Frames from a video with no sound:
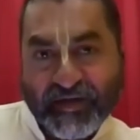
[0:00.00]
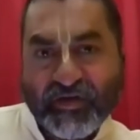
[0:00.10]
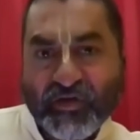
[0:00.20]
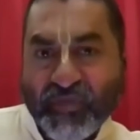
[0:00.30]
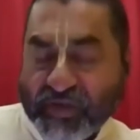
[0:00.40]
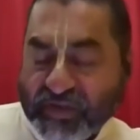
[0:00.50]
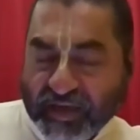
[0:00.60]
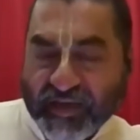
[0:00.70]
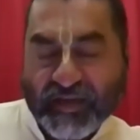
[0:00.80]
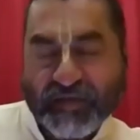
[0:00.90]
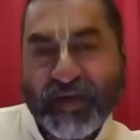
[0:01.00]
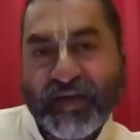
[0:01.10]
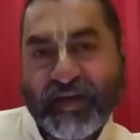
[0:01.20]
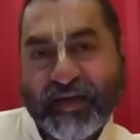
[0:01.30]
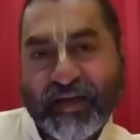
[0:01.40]
You will see this
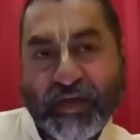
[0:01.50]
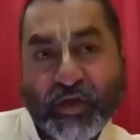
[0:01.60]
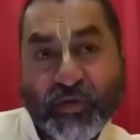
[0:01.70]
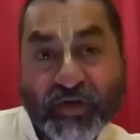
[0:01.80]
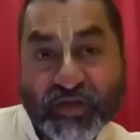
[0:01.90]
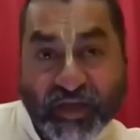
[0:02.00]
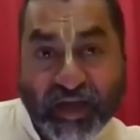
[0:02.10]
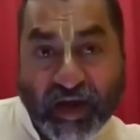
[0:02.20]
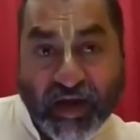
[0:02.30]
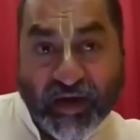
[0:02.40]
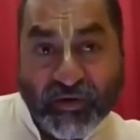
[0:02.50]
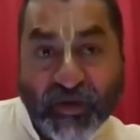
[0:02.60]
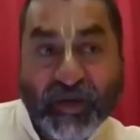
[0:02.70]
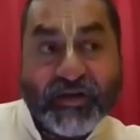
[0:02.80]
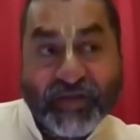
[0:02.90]
very clearly. You will see
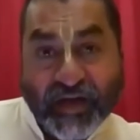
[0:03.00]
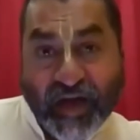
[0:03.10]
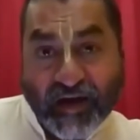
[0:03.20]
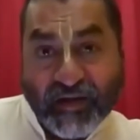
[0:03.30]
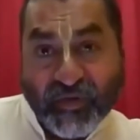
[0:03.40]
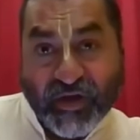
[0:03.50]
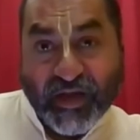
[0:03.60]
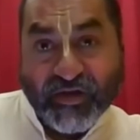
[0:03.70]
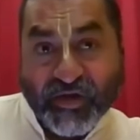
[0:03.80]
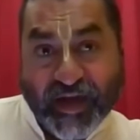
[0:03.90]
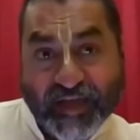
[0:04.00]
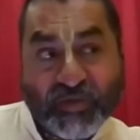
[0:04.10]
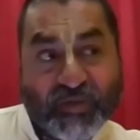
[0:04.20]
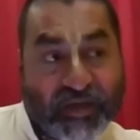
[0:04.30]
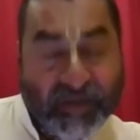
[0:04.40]
how Sri Narad Muni interacts
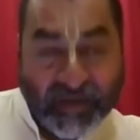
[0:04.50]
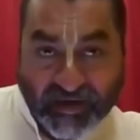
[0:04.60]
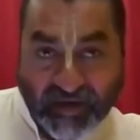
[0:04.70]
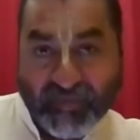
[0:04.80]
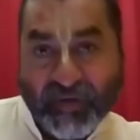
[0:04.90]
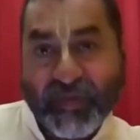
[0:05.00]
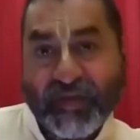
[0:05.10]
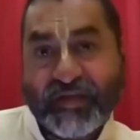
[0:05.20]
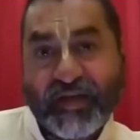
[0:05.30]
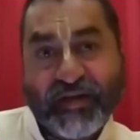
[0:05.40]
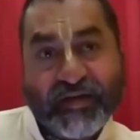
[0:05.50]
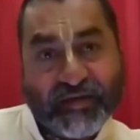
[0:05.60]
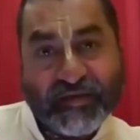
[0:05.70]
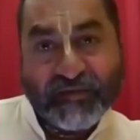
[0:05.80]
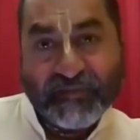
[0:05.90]
with different personalities.